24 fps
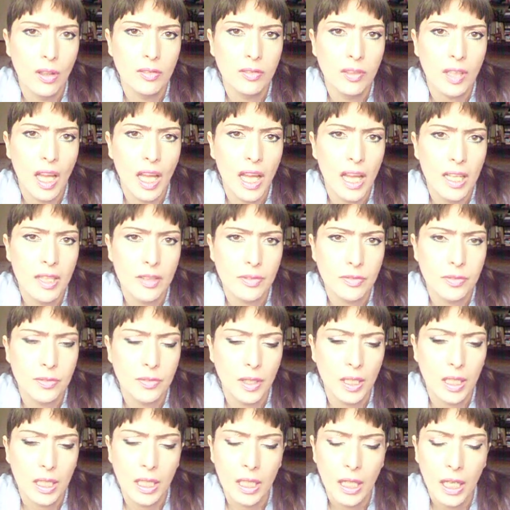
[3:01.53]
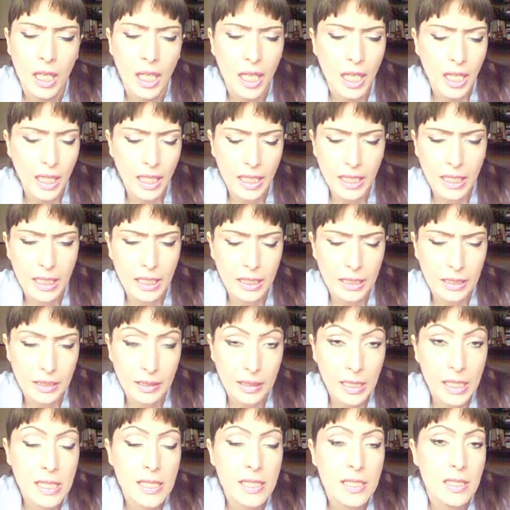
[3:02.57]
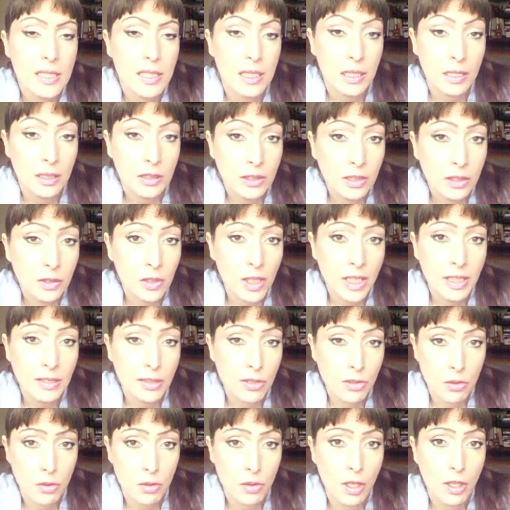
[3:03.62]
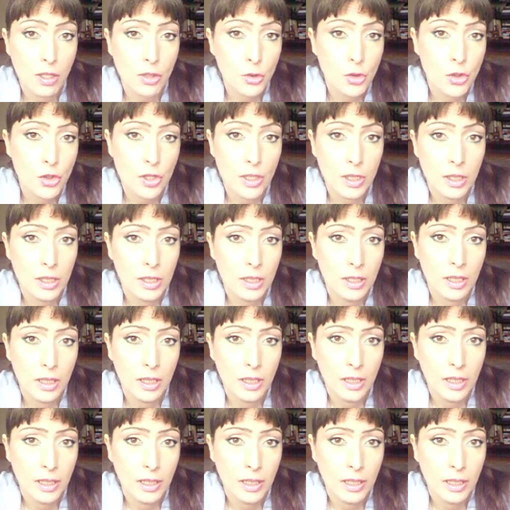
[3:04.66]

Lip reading: life. As the great astrologer